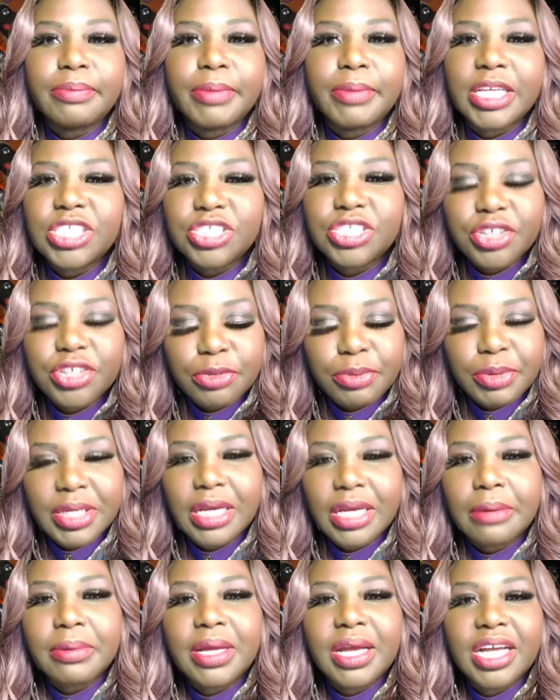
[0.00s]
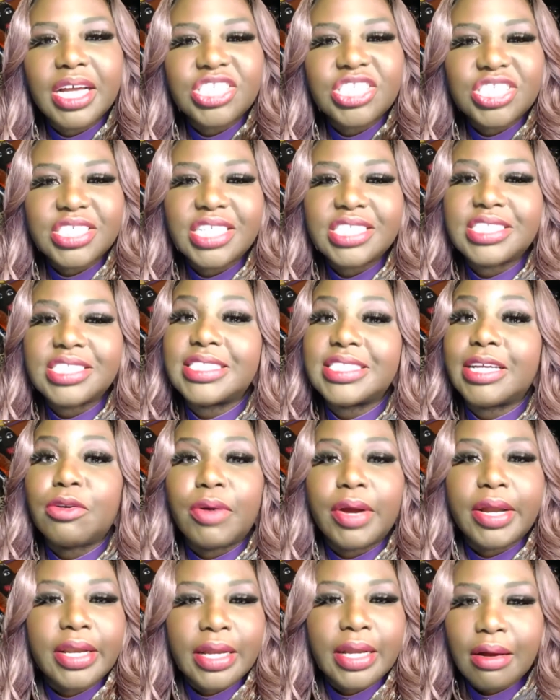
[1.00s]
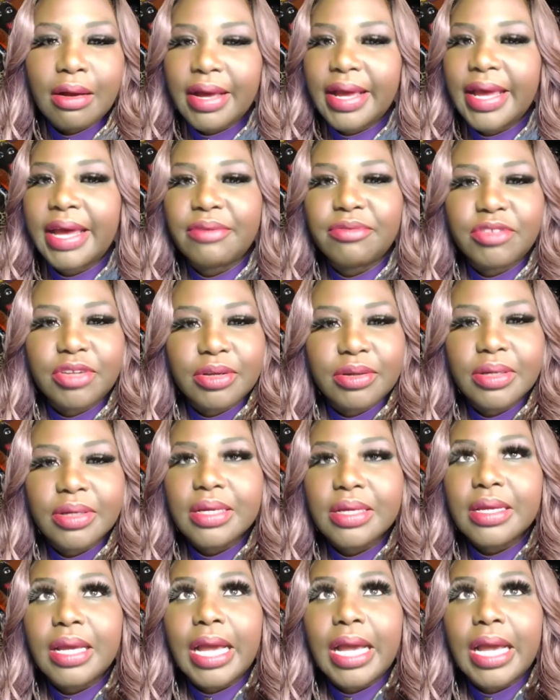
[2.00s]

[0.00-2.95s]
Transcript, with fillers: Make sure you become conscientious. Like right now, I have to,